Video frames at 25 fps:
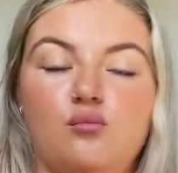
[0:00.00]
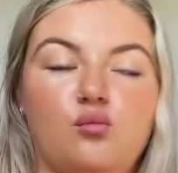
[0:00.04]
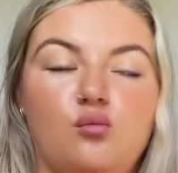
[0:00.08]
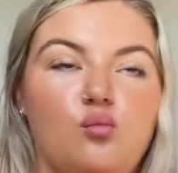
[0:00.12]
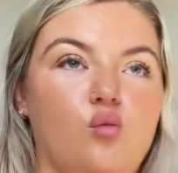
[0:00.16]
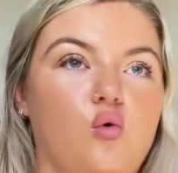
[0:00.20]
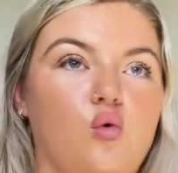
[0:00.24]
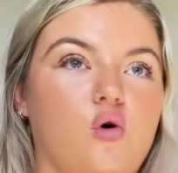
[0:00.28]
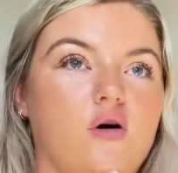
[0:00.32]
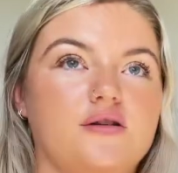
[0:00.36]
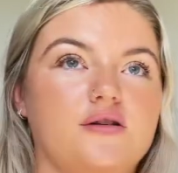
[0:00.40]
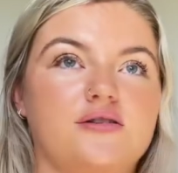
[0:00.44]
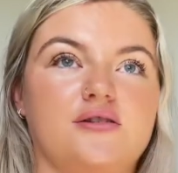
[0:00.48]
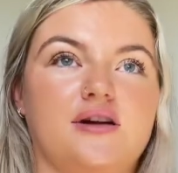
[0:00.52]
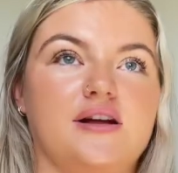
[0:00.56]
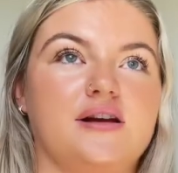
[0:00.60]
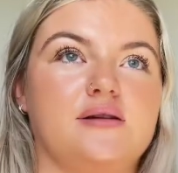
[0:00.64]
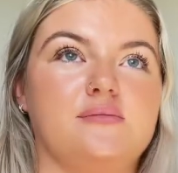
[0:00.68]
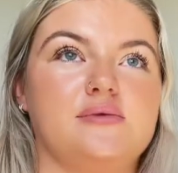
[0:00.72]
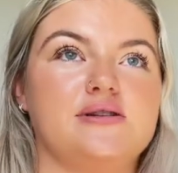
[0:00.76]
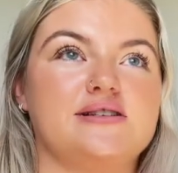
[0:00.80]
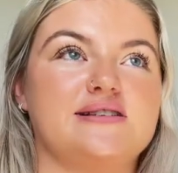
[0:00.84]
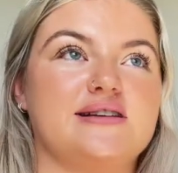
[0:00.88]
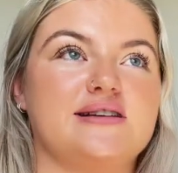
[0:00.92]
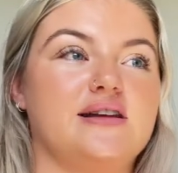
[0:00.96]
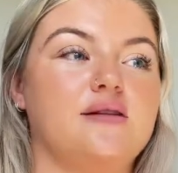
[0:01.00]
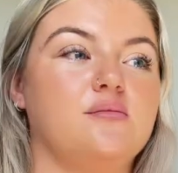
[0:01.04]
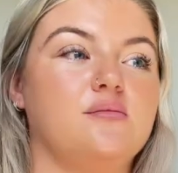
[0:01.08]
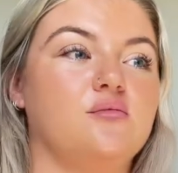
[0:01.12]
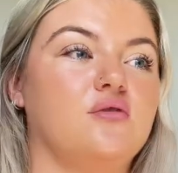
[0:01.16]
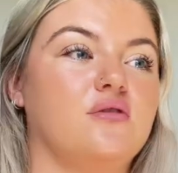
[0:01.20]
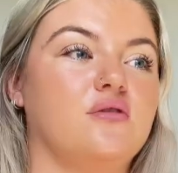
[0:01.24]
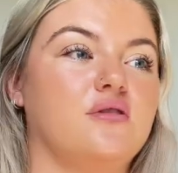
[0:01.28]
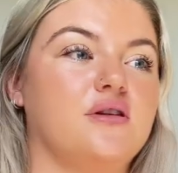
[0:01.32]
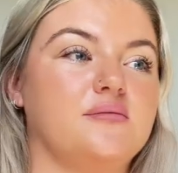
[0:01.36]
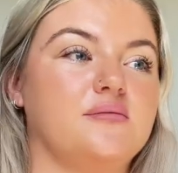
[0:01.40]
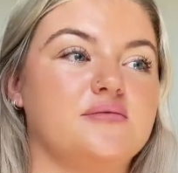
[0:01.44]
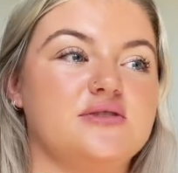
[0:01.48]
water animals
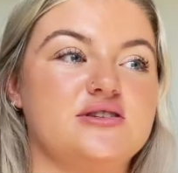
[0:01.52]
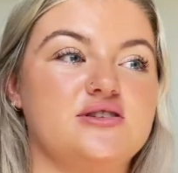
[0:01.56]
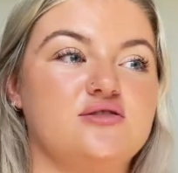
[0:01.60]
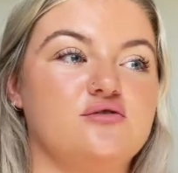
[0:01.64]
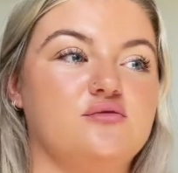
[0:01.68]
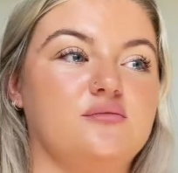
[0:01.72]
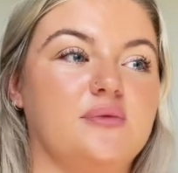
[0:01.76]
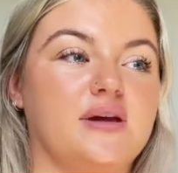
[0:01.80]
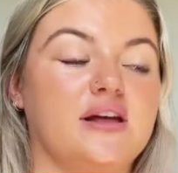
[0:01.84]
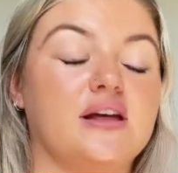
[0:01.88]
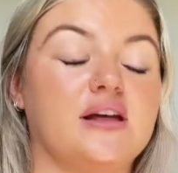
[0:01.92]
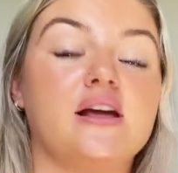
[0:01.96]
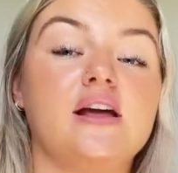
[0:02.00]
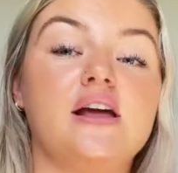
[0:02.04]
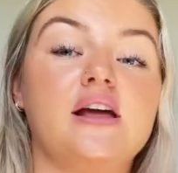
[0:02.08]
anymore, I'm assuming.